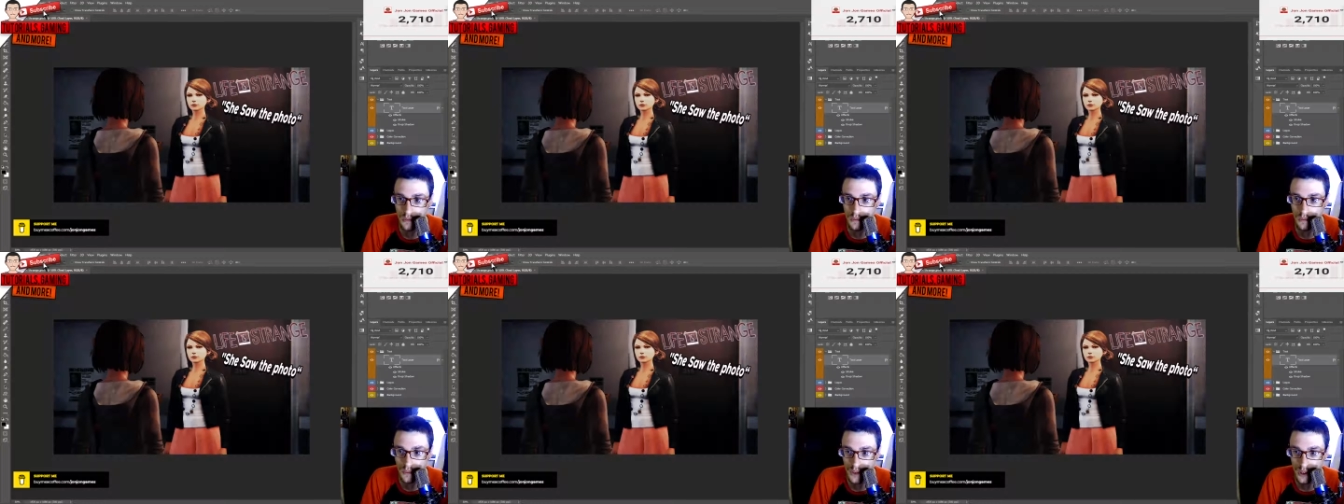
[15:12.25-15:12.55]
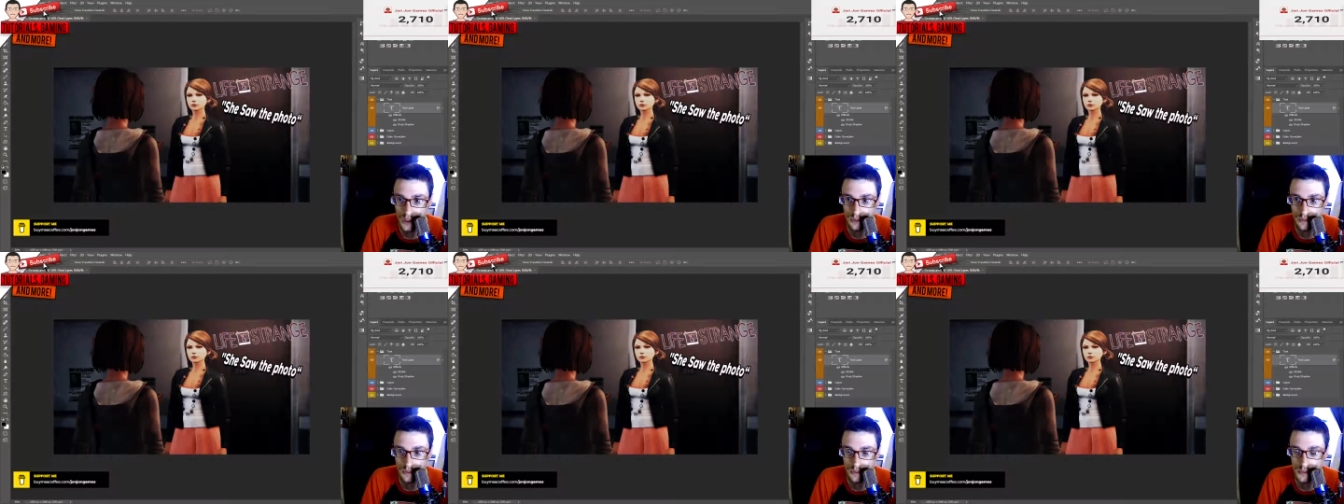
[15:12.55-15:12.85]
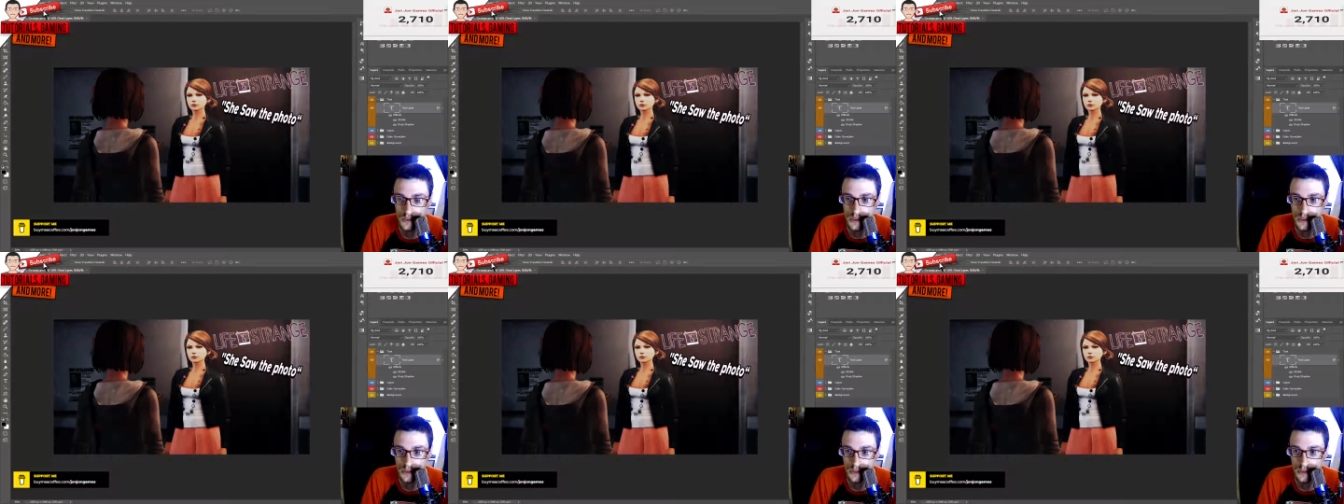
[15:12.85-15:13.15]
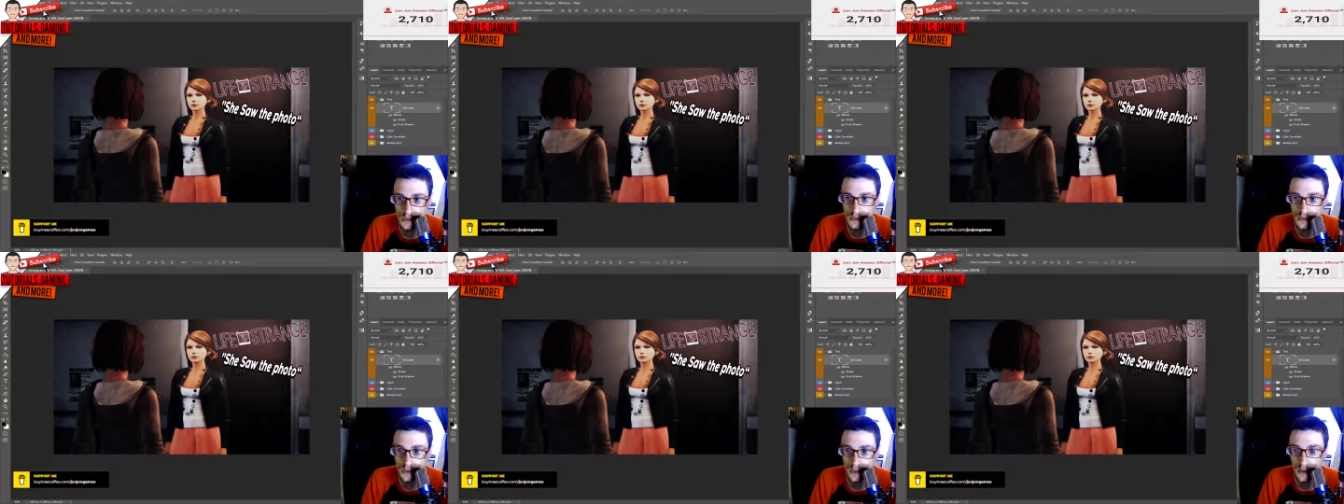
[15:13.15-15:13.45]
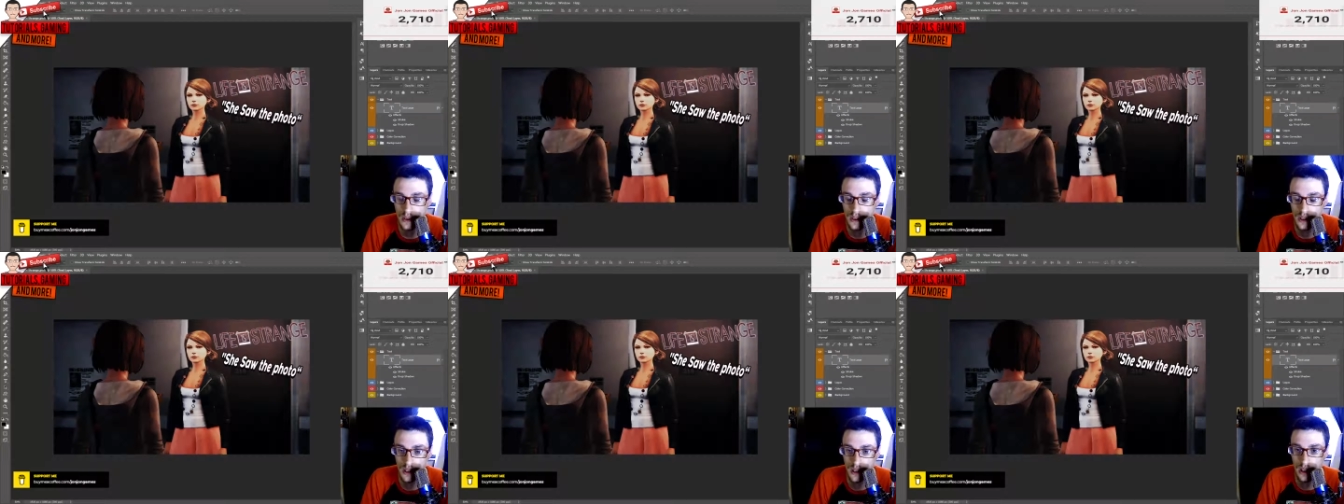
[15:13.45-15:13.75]
welcome to,
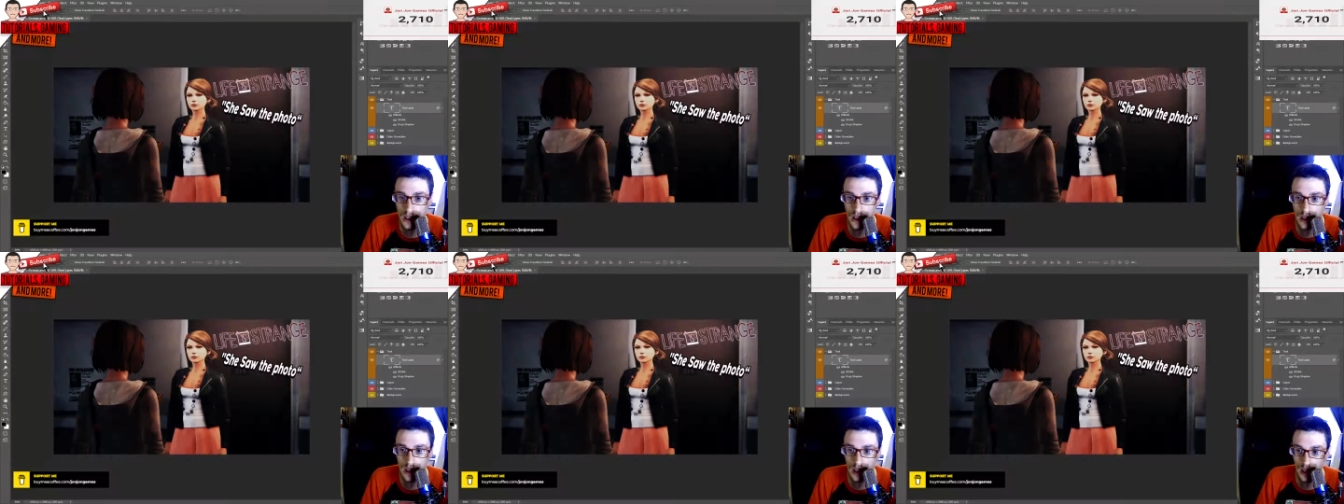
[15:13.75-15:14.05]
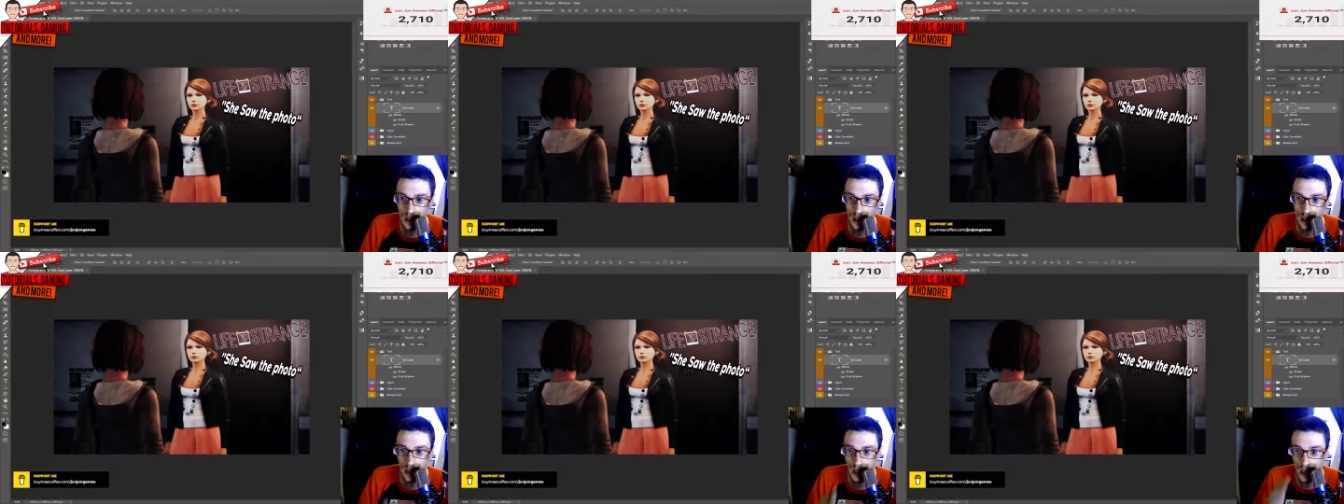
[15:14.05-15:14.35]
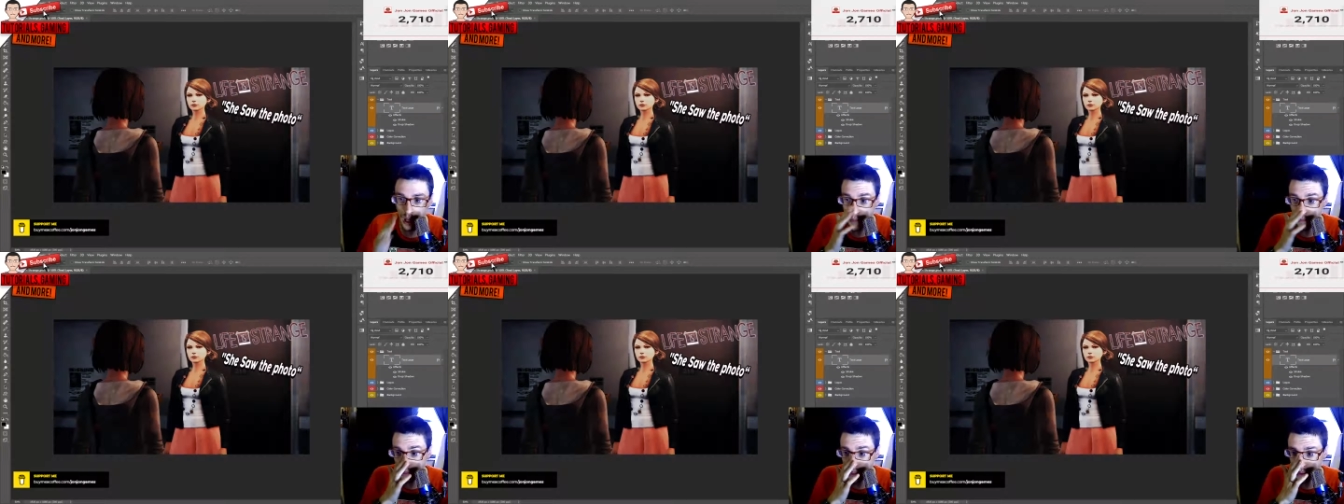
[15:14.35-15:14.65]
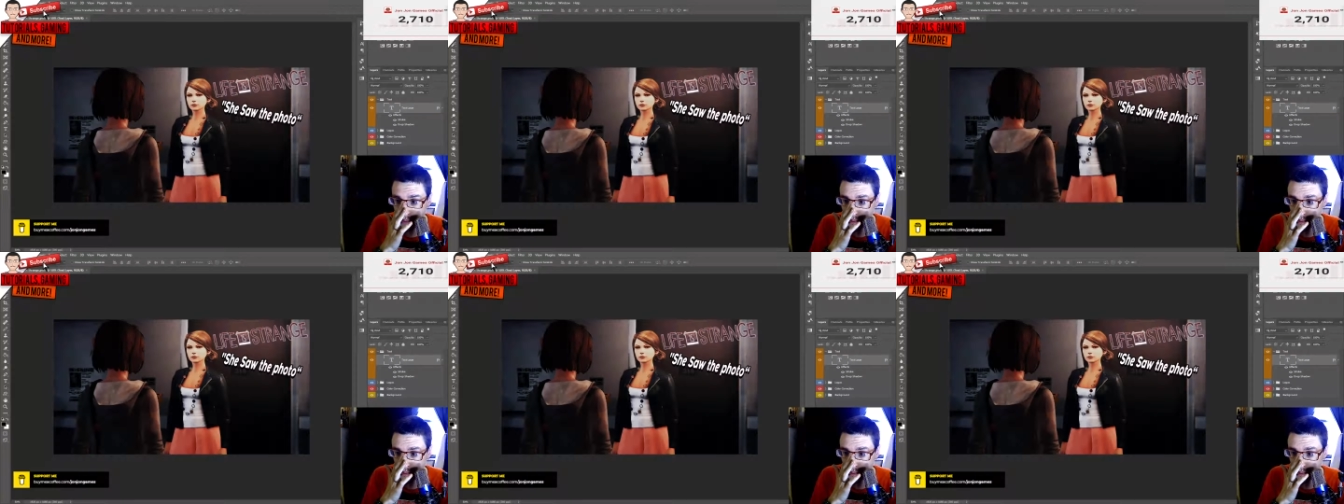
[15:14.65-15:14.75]
I might